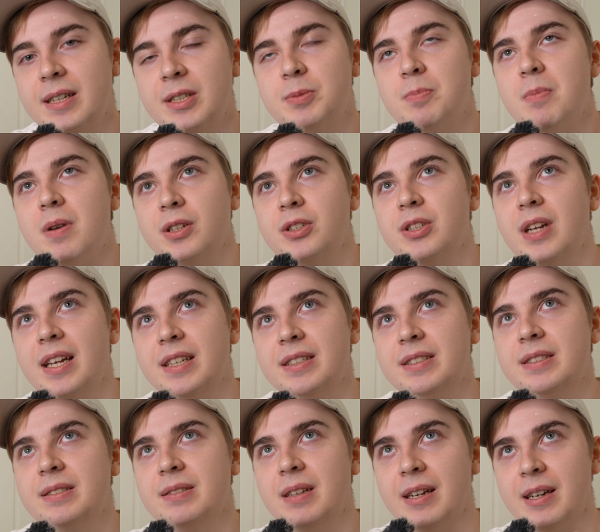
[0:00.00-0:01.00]
much
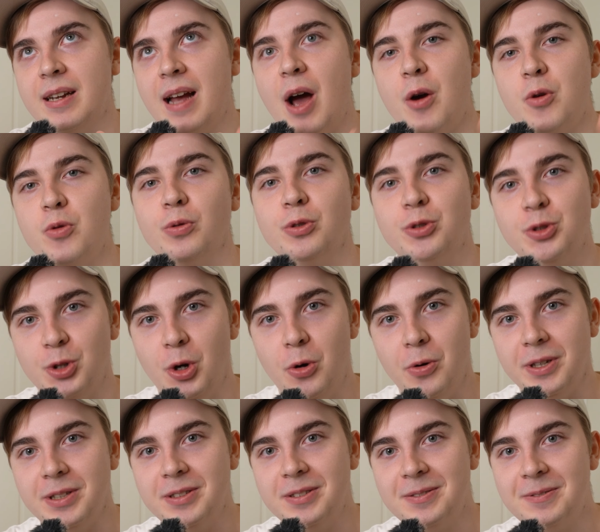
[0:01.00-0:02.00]
as like how you saw
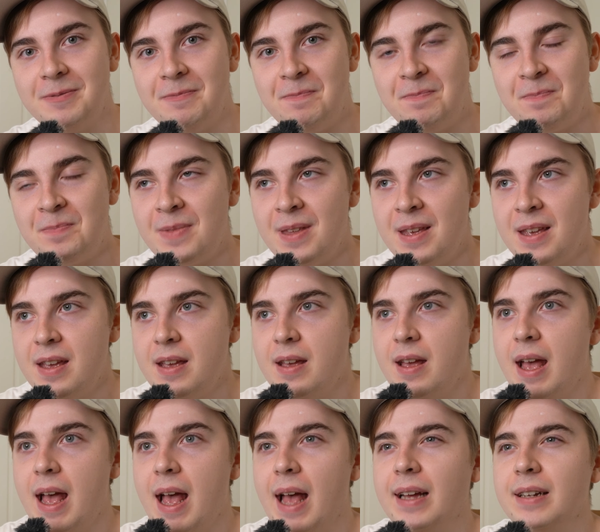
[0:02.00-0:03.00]
it.
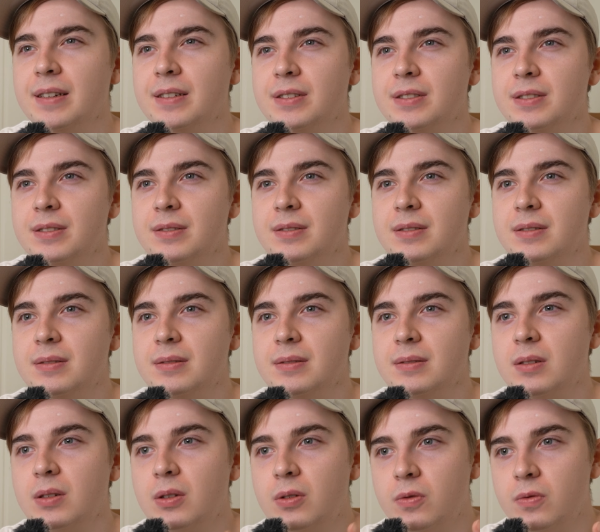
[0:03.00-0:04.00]
And
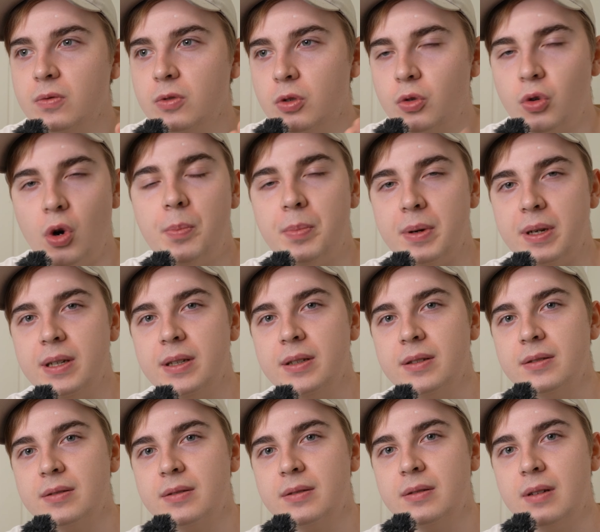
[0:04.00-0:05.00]
cropping
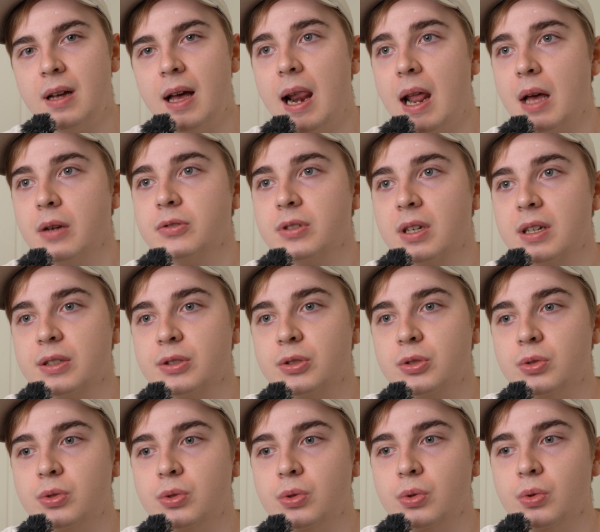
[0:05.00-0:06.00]
allows us
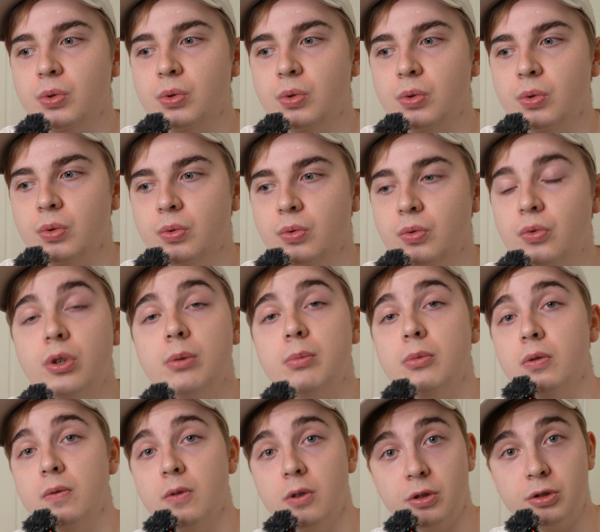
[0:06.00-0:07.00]
to
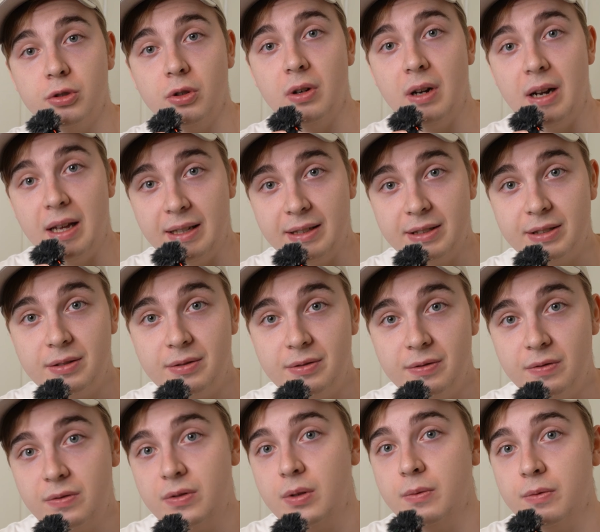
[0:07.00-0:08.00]
remove also less
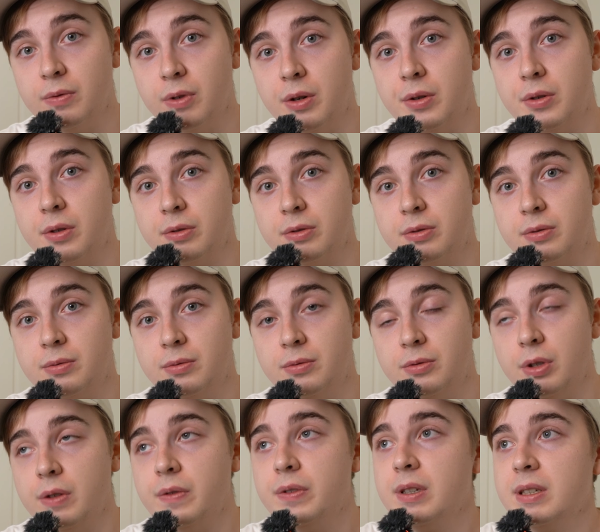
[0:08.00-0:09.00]
from photos.
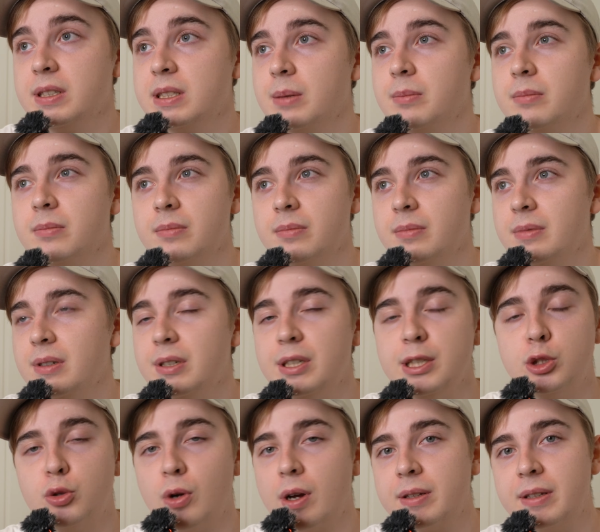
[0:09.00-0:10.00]
So if there's some
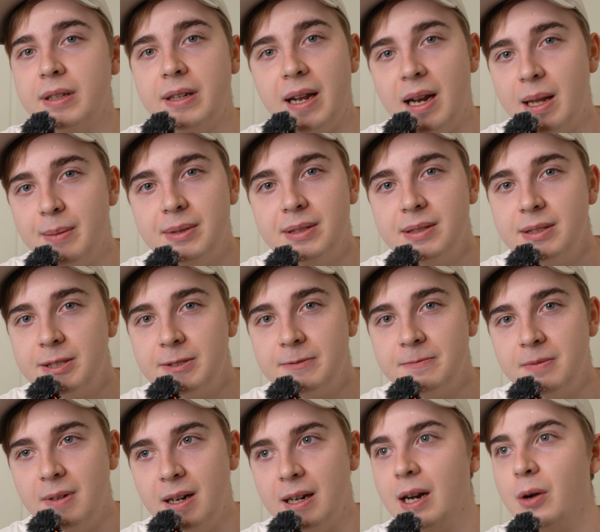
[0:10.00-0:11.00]
distracting elements,
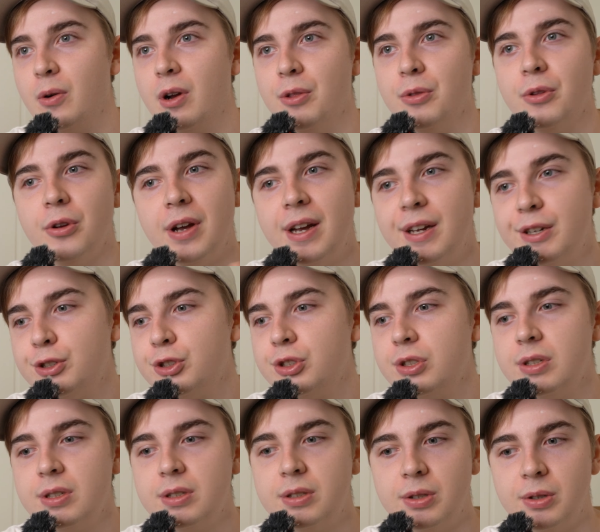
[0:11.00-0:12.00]
like around the
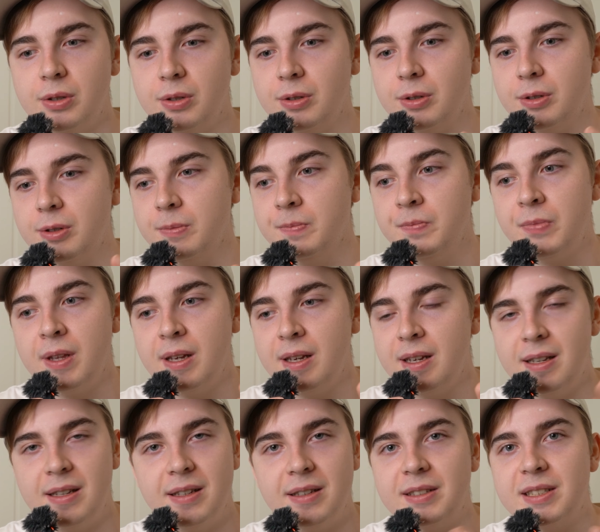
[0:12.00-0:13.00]
edges or
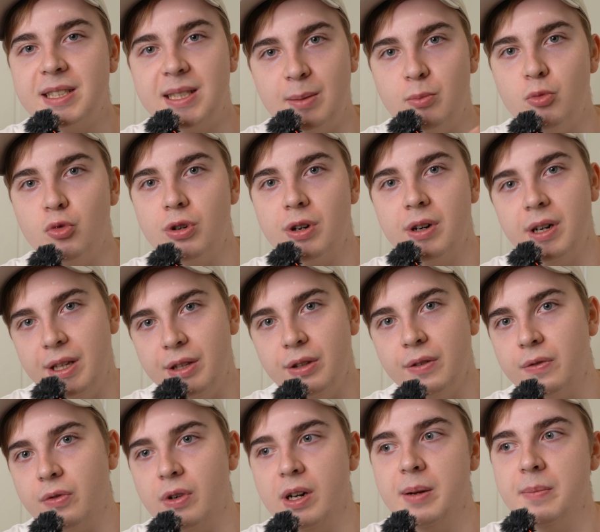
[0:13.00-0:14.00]
somewhere in the
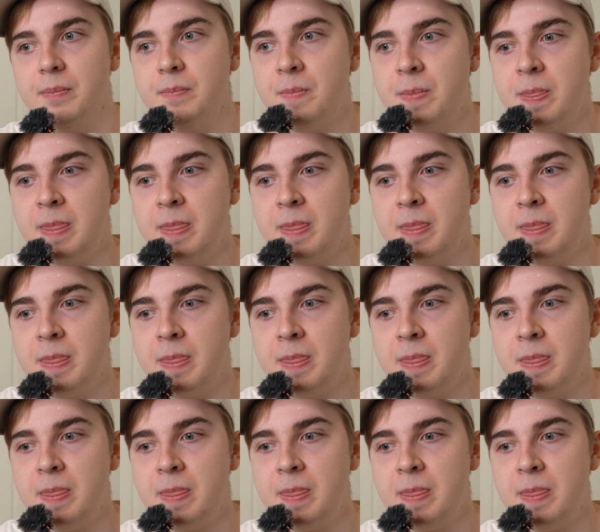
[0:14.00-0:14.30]
frame,